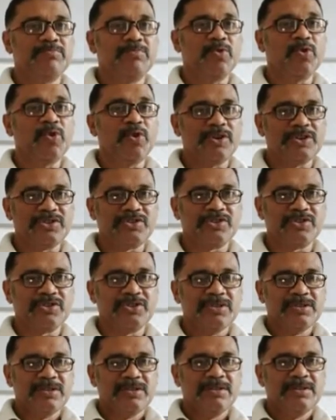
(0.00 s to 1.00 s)
molds,
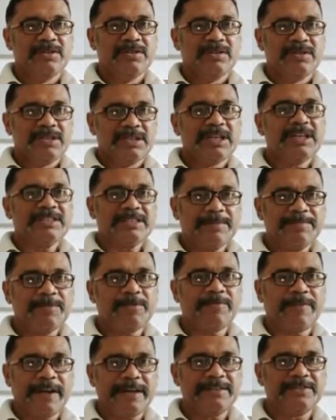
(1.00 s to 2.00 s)
they are
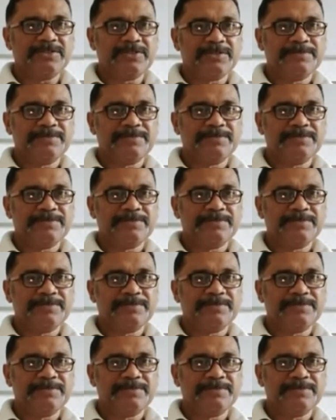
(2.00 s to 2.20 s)
saprophytes.